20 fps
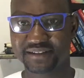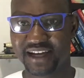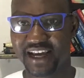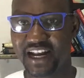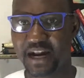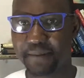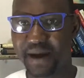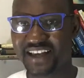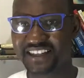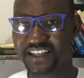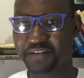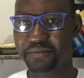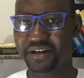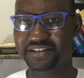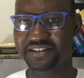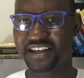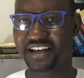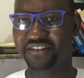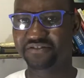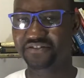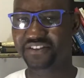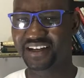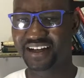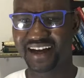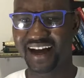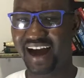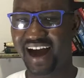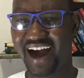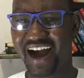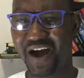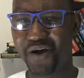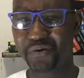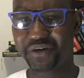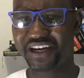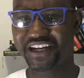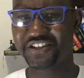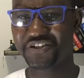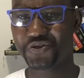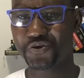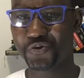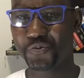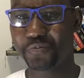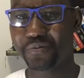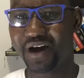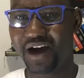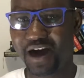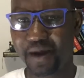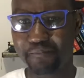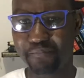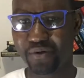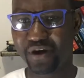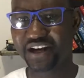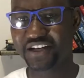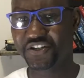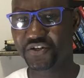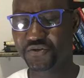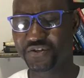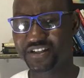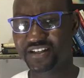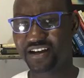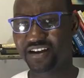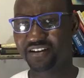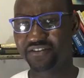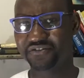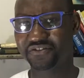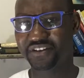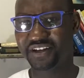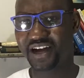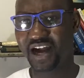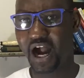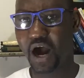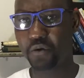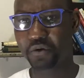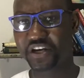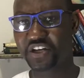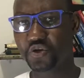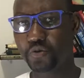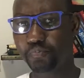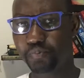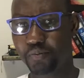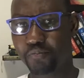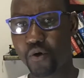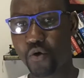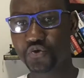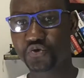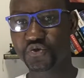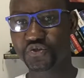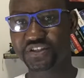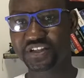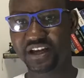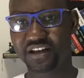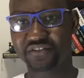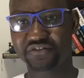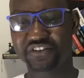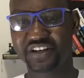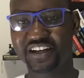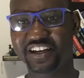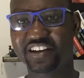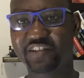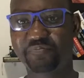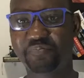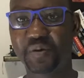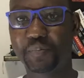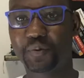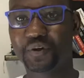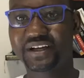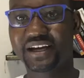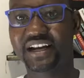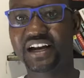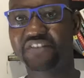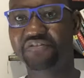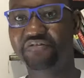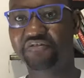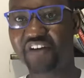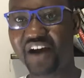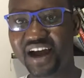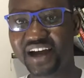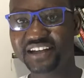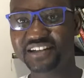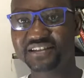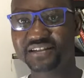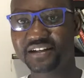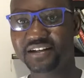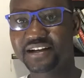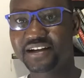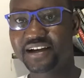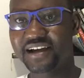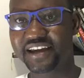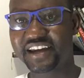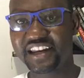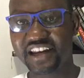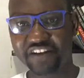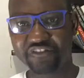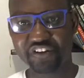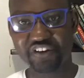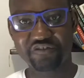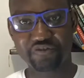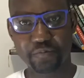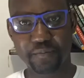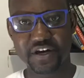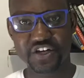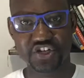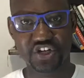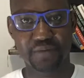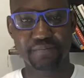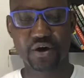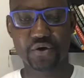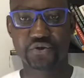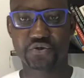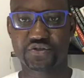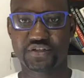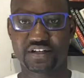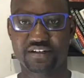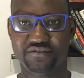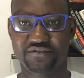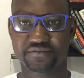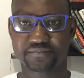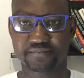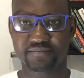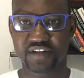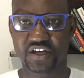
And I'm asking myself, how can you brand yourself? How can you promote yourself if people cannot find enough information about yourself?